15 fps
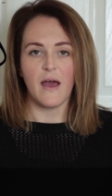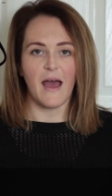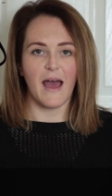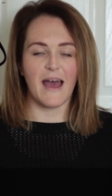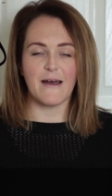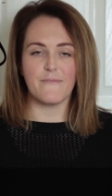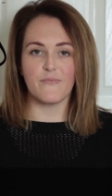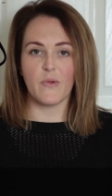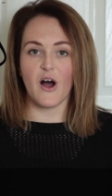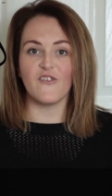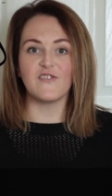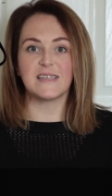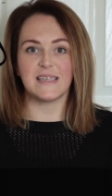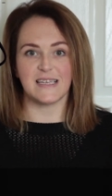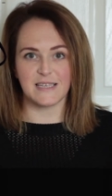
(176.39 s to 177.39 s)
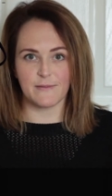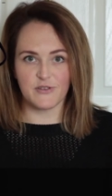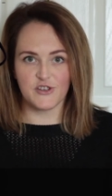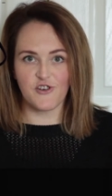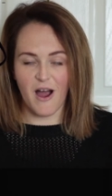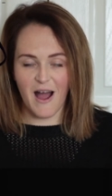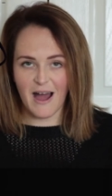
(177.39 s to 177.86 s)
Um, obviously,
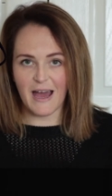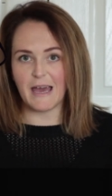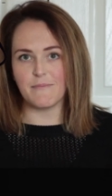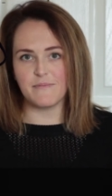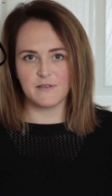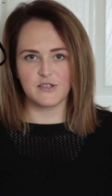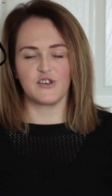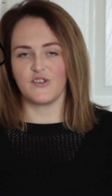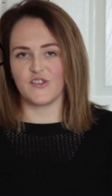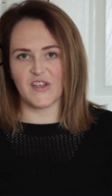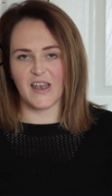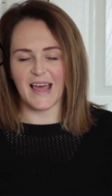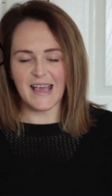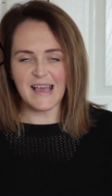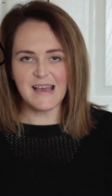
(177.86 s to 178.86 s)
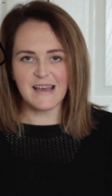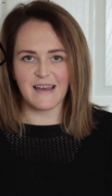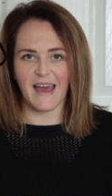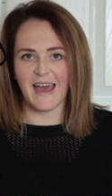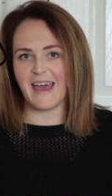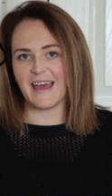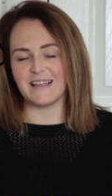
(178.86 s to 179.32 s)
subscribe to the link
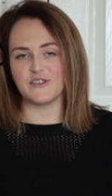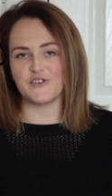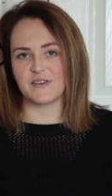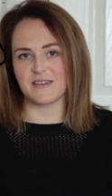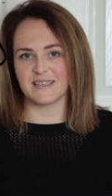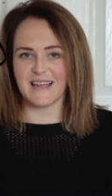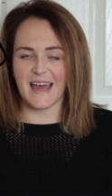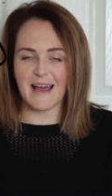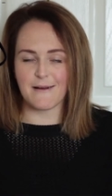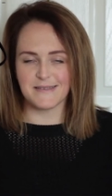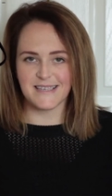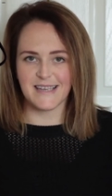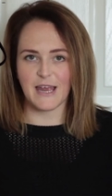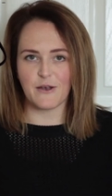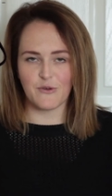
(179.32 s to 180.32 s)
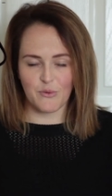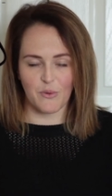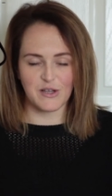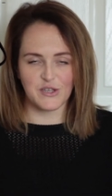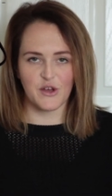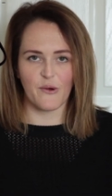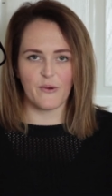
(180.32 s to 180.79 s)
and you can stay up to date with
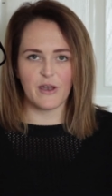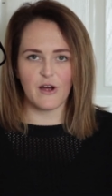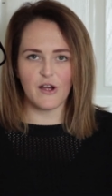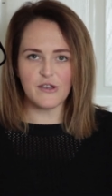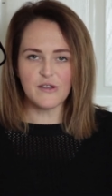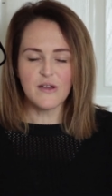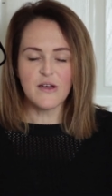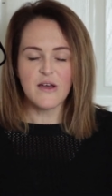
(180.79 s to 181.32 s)
what's going on.